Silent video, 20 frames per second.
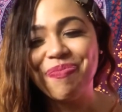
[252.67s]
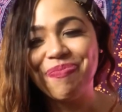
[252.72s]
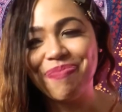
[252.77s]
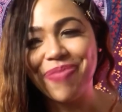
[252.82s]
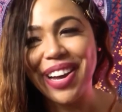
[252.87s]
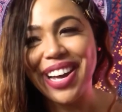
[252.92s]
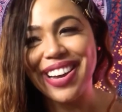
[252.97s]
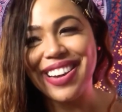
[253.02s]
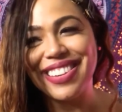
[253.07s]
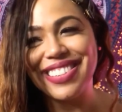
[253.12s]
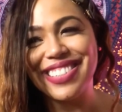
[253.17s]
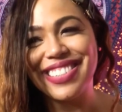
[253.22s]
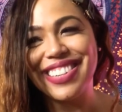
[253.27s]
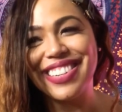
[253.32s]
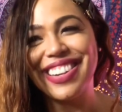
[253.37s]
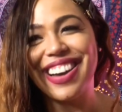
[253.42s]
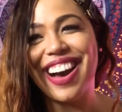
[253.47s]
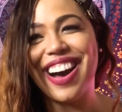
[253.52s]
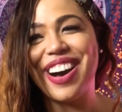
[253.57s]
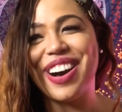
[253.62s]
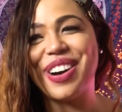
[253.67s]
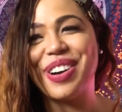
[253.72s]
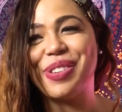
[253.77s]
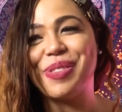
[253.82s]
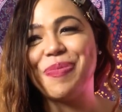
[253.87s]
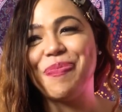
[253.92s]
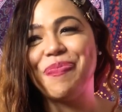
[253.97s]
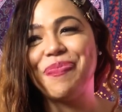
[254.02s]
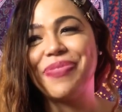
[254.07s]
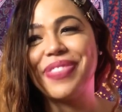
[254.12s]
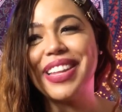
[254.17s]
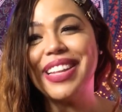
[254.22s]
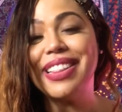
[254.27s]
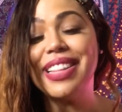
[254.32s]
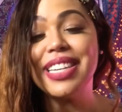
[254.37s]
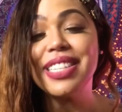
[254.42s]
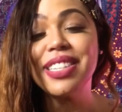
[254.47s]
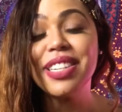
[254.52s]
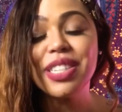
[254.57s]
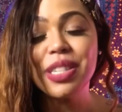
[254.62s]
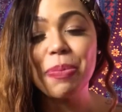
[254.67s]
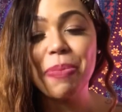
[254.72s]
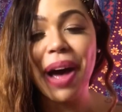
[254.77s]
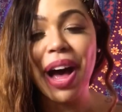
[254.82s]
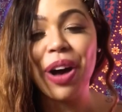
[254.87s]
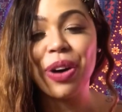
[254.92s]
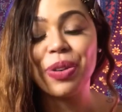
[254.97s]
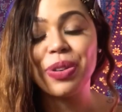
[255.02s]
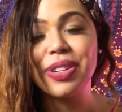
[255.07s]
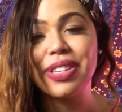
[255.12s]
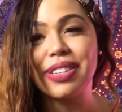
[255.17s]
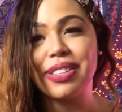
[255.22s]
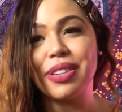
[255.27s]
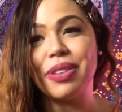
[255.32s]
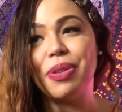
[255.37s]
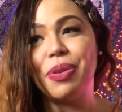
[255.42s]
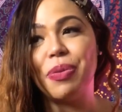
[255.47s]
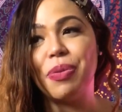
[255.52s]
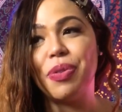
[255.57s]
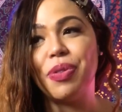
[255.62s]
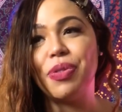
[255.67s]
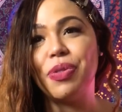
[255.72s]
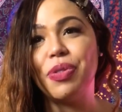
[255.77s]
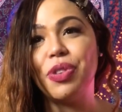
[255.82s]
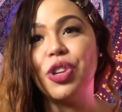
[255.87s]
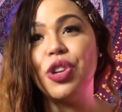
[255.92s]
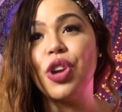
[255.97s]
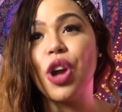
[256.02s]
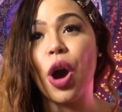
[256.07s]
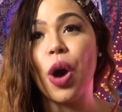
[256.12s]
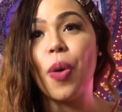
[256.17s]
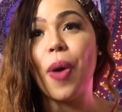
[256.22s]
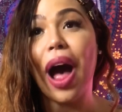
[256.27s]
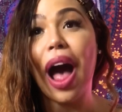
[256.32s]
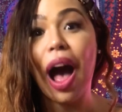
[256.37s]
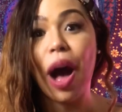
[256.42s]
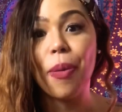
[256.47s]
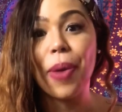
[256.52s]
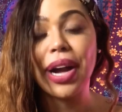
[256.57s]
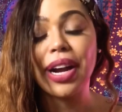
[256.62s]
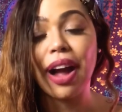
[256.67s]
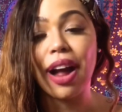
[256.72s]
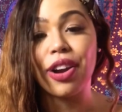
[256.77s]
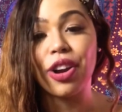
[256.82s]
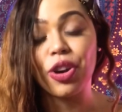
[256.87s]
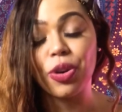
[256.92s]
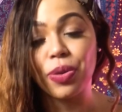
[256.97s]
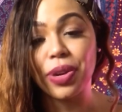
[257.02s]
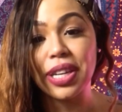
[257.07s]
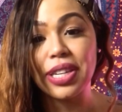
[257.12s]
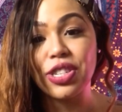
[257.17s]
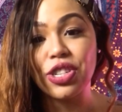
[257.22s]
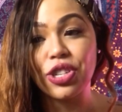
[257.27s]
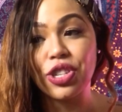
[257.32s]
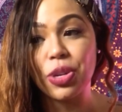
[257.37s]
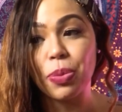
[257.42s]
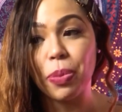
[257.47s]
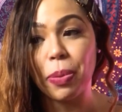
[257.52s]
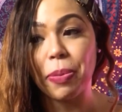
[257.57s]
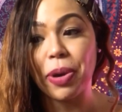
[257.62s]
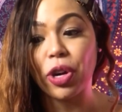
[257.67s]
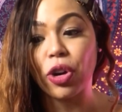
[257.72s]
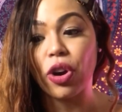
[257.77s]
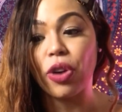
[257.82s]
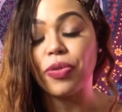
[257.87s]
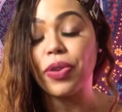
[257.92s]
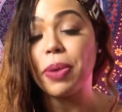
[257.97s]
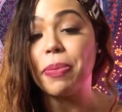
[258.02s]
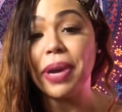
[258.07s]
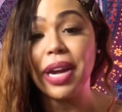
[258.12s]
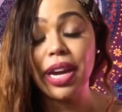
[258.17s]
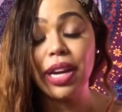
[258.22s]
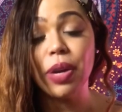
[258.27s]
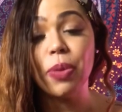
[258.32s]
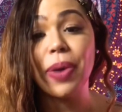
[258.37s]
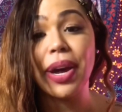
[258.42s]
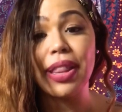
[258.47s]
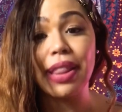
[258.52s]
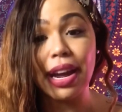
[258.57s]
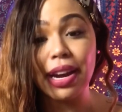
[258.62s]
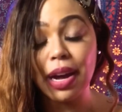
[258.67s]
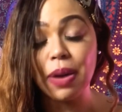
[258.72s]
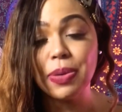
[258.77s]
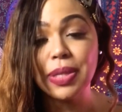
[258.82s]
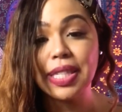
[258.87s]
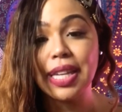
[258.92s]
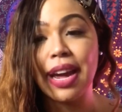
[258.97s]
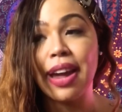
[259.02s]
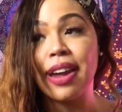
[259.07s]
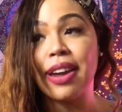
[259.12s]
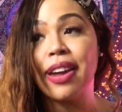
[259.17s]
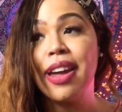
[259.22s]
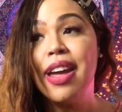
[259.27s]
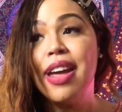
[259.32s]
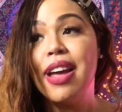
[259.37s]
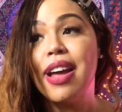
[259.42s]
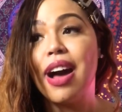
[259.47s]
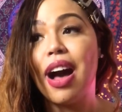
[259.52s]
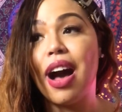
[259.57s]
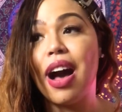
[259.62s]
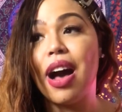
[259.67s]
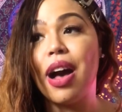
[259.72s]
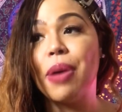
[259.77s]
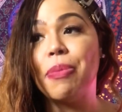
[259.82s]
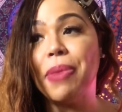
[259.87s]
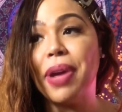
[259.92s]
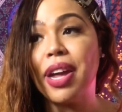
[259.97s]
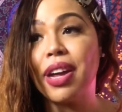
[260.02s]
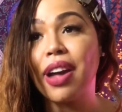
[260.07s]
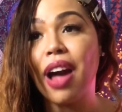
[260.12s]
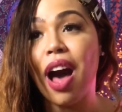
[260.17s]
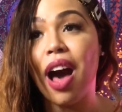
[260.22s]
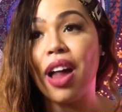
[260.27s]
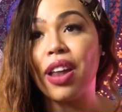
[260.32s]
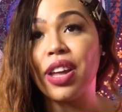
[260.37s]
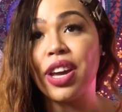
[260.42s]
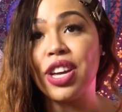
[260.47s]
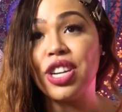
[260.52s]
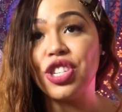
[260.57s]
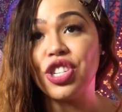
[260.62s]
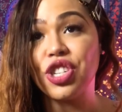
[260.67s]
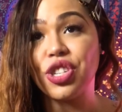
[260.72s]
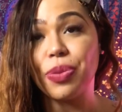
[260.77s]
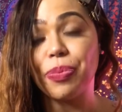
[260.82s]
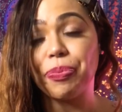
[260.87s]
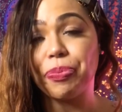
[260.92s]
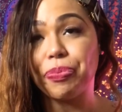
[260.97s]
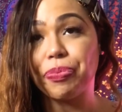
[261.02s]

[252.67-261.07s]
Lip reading: But this is about, you know, how I got in a relationship with my girlfriend. But anyway, like I was saying, in college,